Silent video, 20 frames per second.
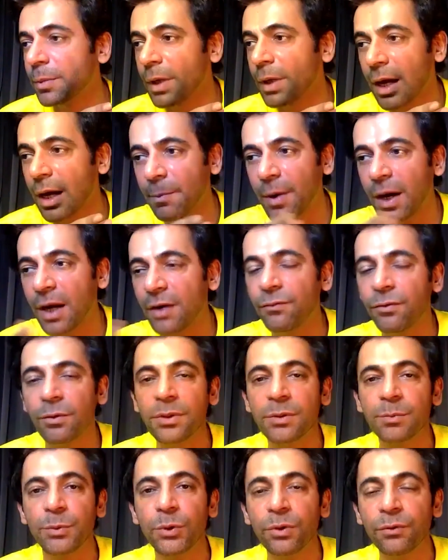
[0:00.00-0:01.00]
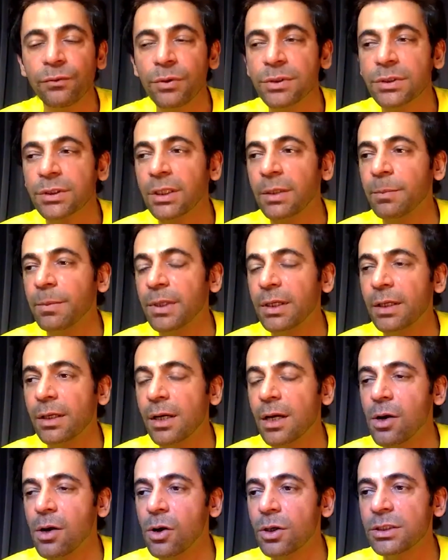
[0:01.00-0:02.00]
apart from this beautiful script
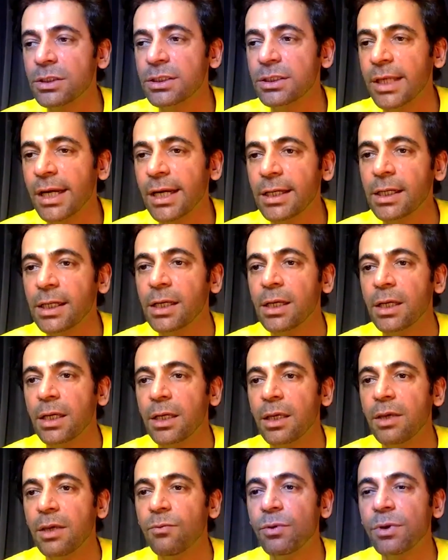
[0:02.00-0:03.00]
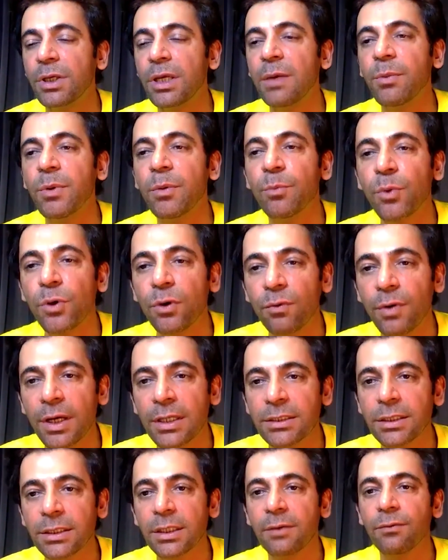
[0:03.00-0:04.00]
on set, he would keep
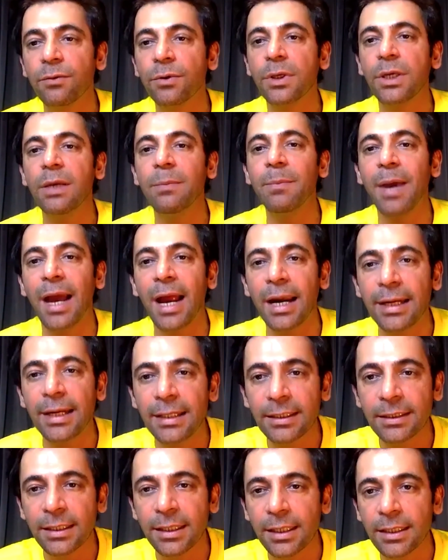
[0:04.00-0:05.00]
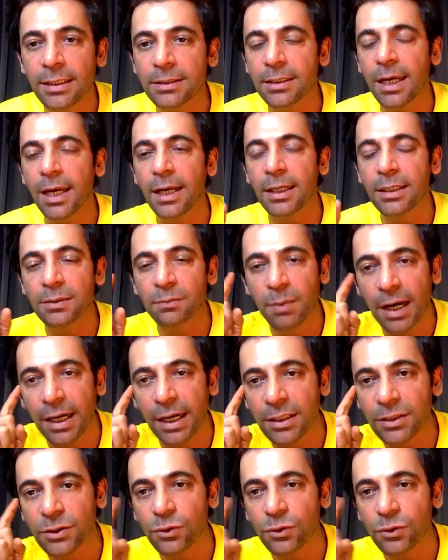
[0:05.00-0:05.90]
improvising. He would keep adding things, and his mind is